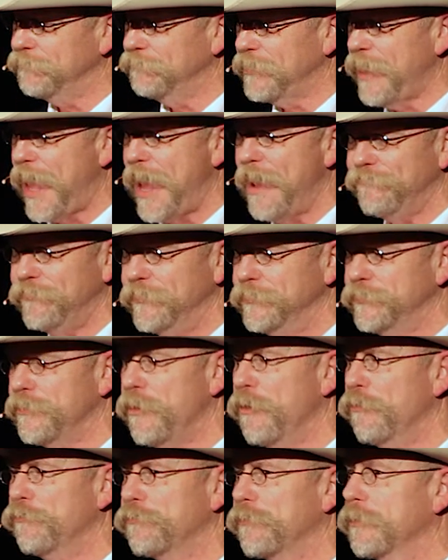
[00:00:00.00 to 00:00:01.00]
of life is
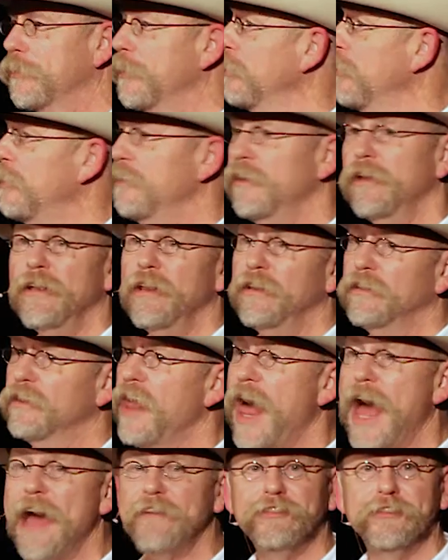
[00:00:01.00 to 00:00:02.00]
over,
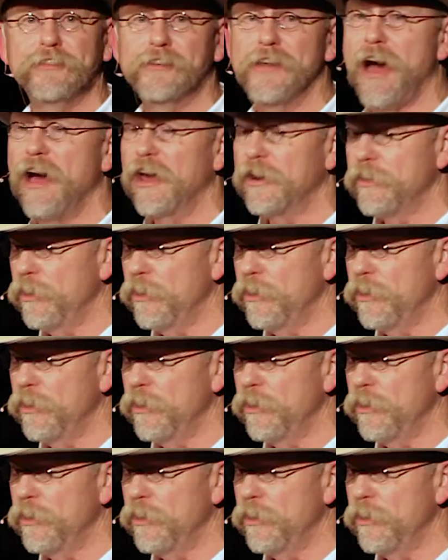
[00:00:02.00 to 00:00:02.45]
life's not